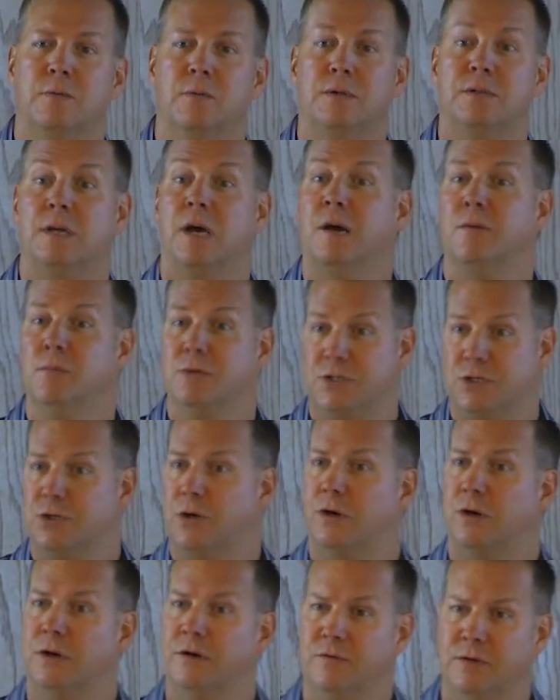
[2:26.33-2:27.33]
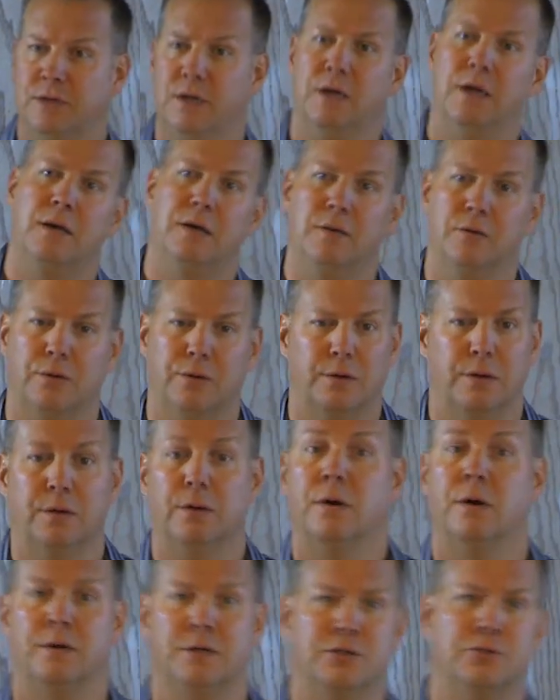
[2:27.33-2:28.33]
what time we start every day,
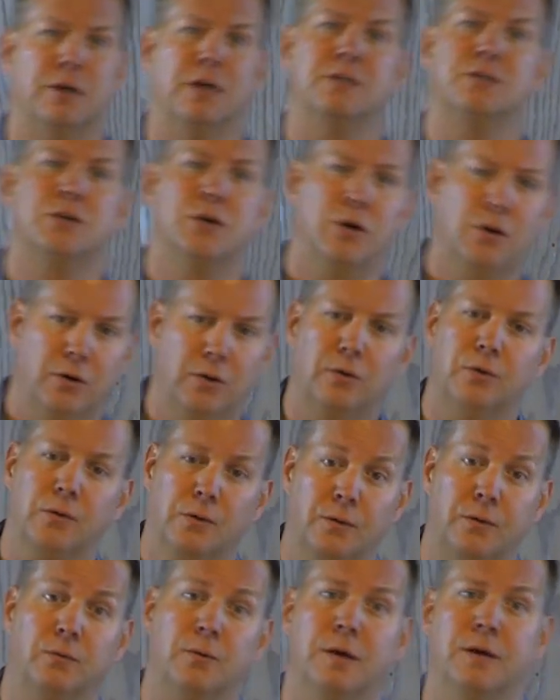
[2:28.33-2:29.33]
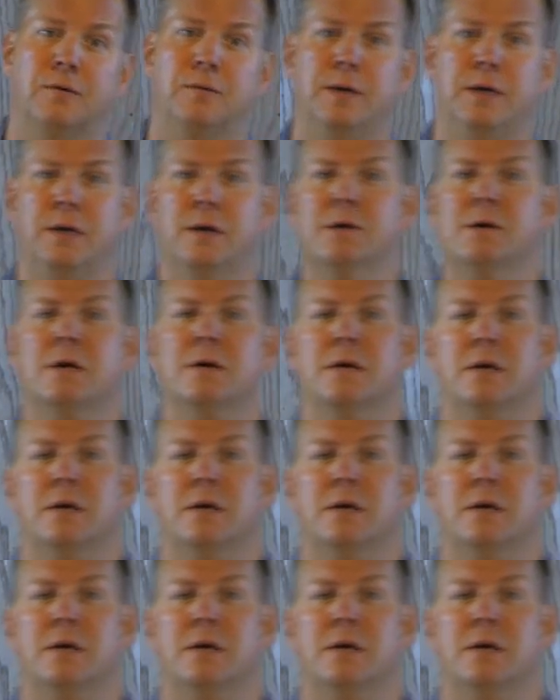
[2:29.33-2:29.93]
or our dress code, or the way we